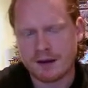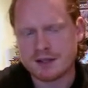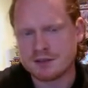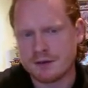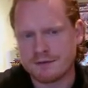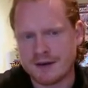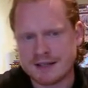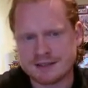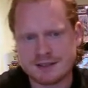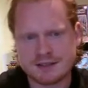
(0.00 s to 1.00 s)
it's not the
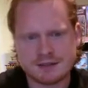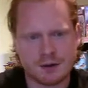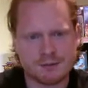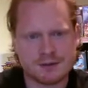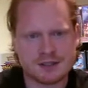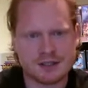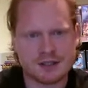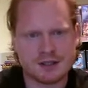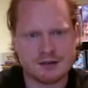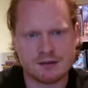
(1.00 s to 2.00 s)
fastest,
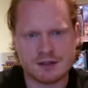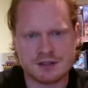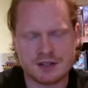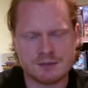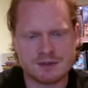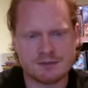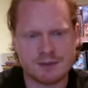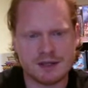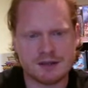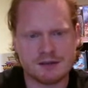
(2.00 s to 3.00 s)
obviously, in terms of
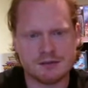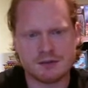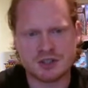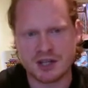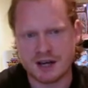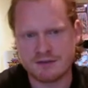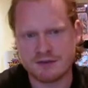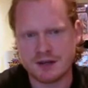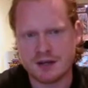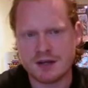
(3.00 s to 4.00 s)
being chaff,
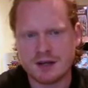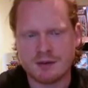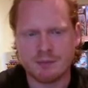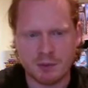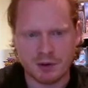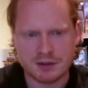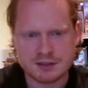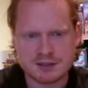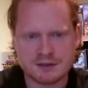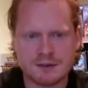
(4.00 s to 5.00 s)

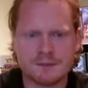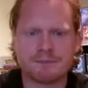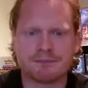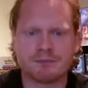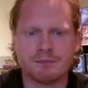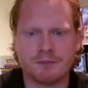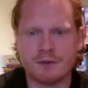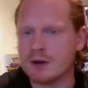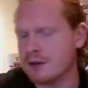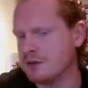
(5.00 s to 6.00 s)
but
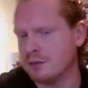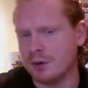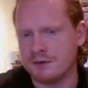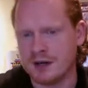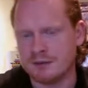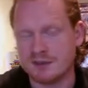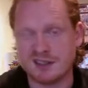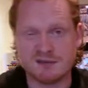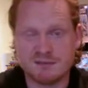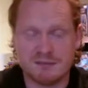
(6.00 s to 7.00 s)
for the dwarf army,